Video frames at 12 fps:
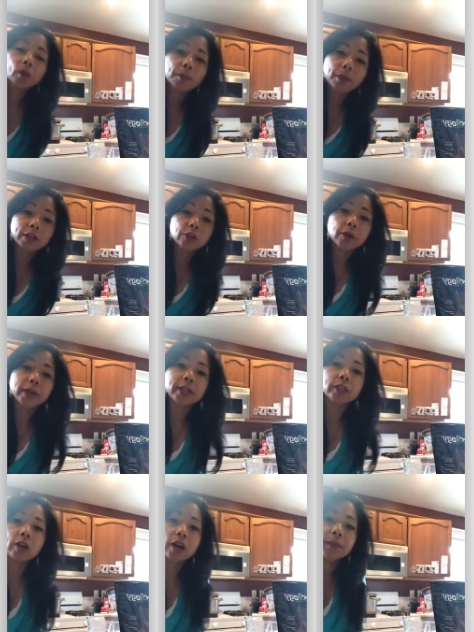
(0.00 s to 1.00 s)
But go ahead
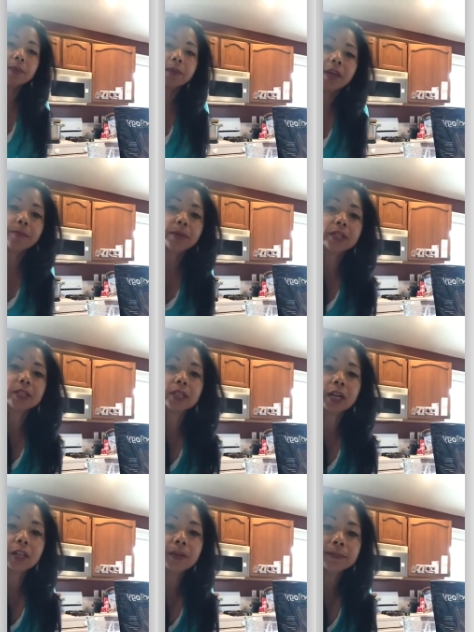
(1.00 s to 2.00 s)
and comment, babe, and
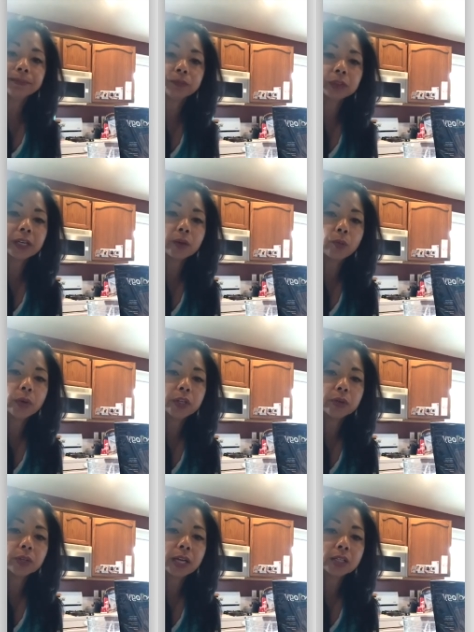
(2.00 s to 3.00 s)
tell him like what
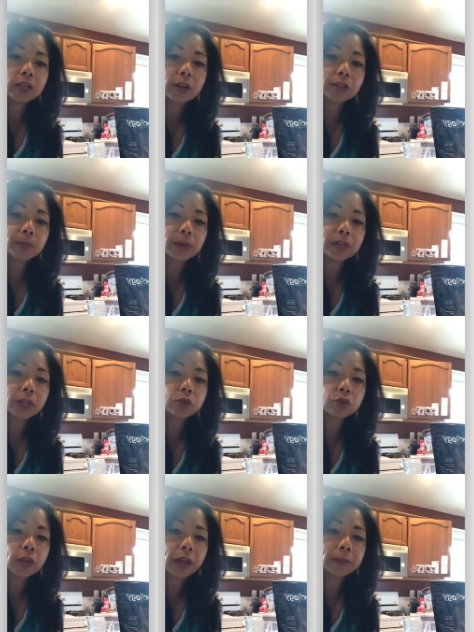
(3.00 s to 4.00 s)
you and I talked about
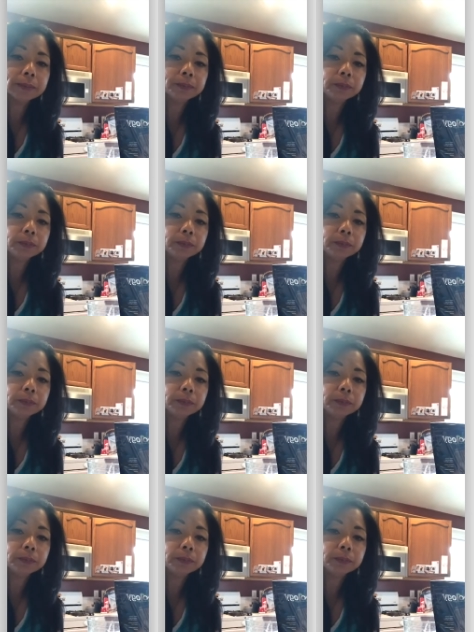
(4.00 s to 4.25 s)
yesterday.